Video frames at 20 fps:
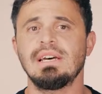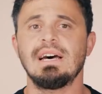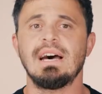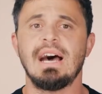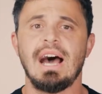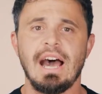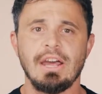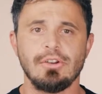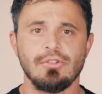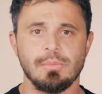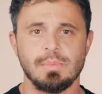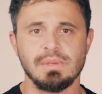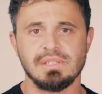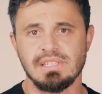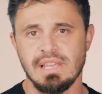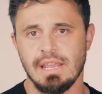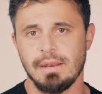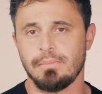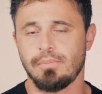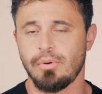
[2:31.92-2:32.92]

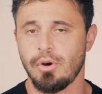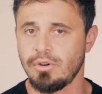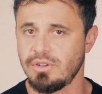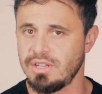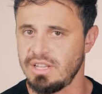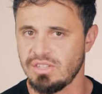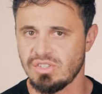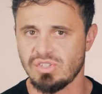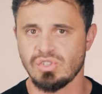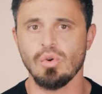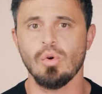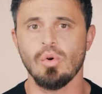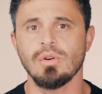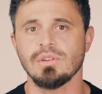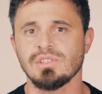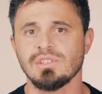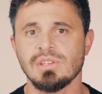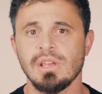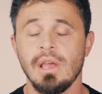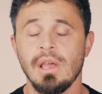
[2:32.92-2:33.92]
100% protein
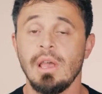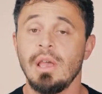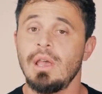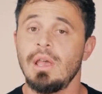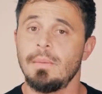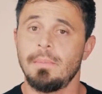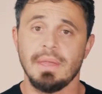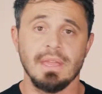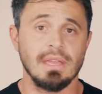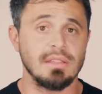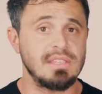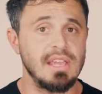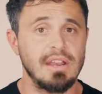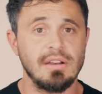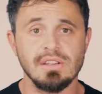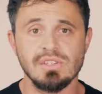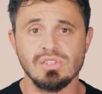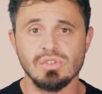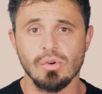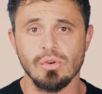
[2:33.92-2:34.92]
source. Being a
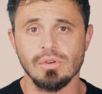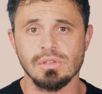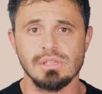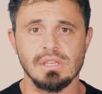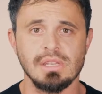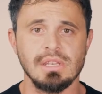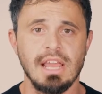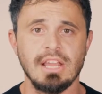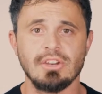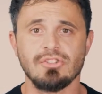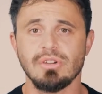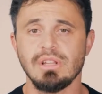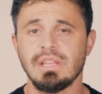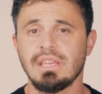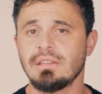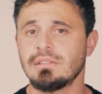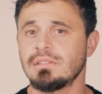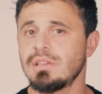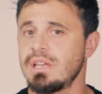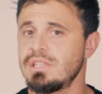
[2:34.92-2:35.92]
dairy source, it naturally
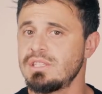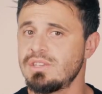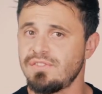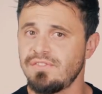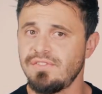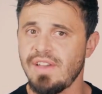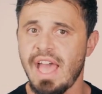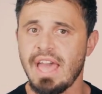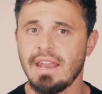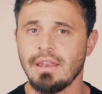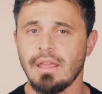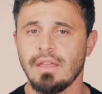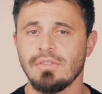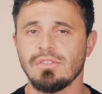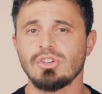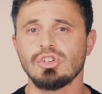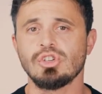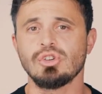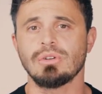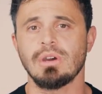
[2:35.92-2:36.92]
contains fat and
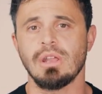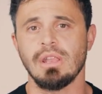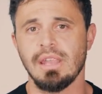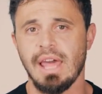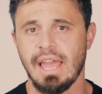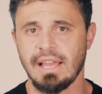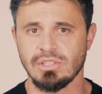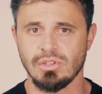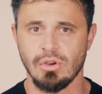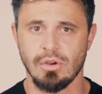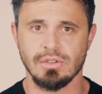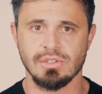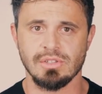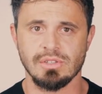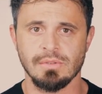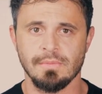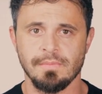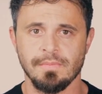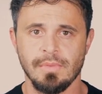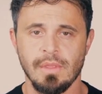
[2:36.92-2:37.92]
the sugar
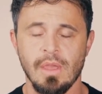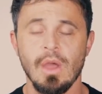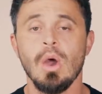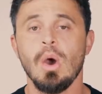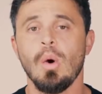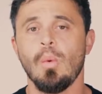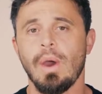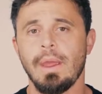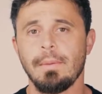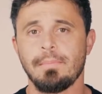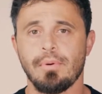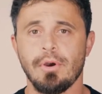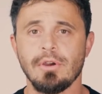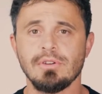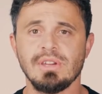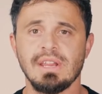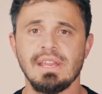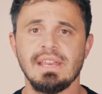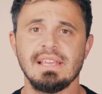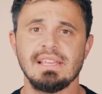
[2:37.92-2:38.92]
lactose. Whey
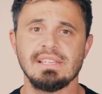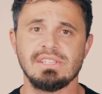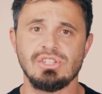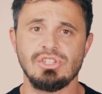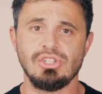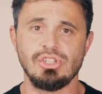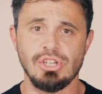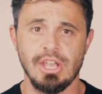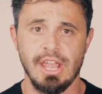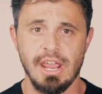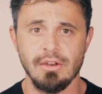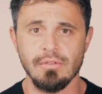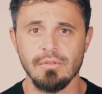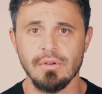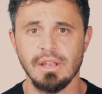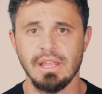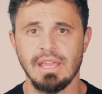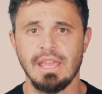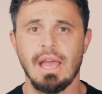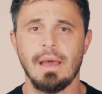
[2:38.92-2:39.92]
protein is
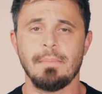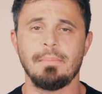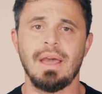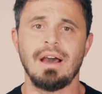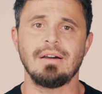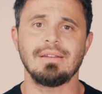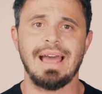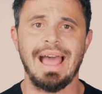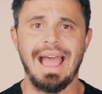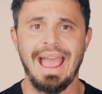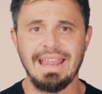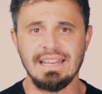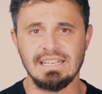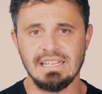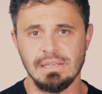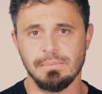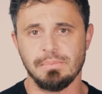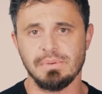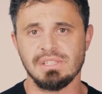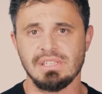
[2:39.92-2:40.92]
generally about
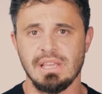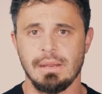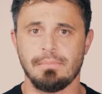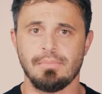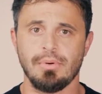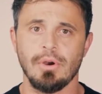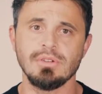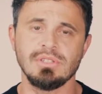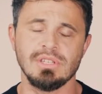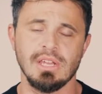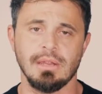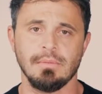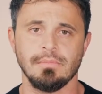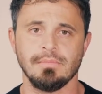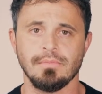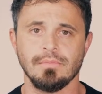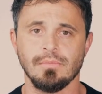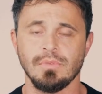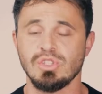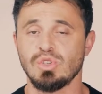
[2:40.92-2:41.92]
80% protein,
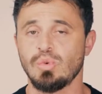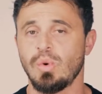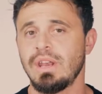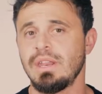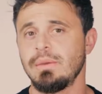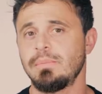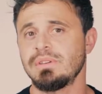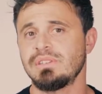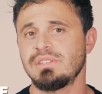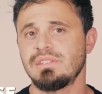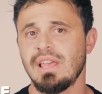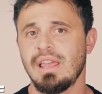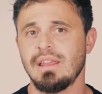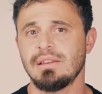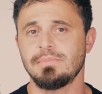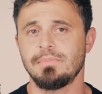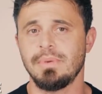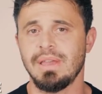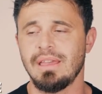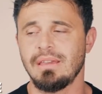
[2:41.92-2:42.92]
with
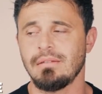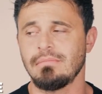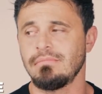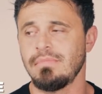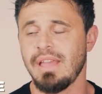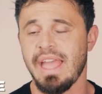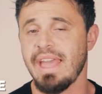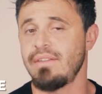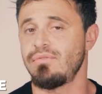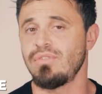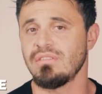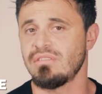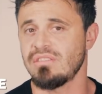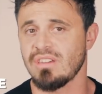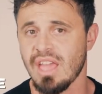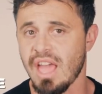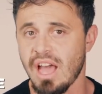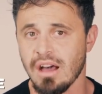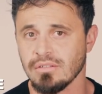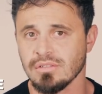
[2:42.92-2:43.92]
20% being
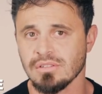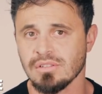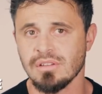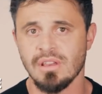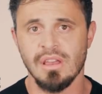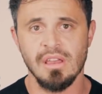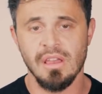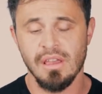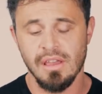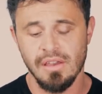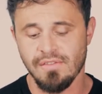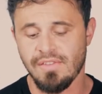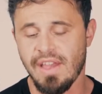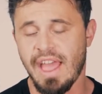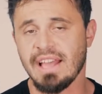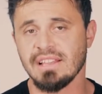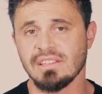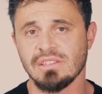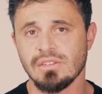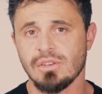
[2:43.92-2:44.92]
everything else:
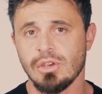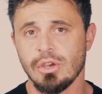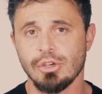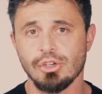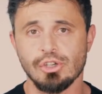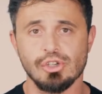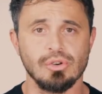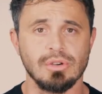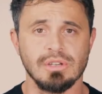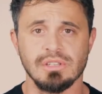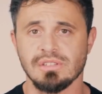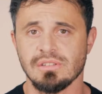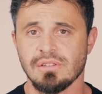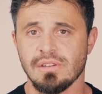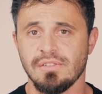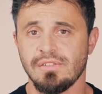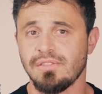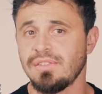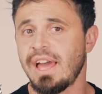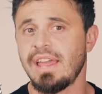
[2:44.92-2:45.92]
fats, sugars,
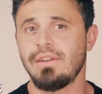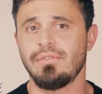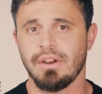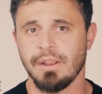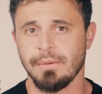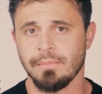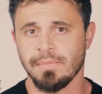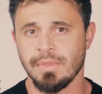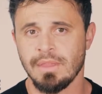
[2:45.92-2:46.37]
flavoring.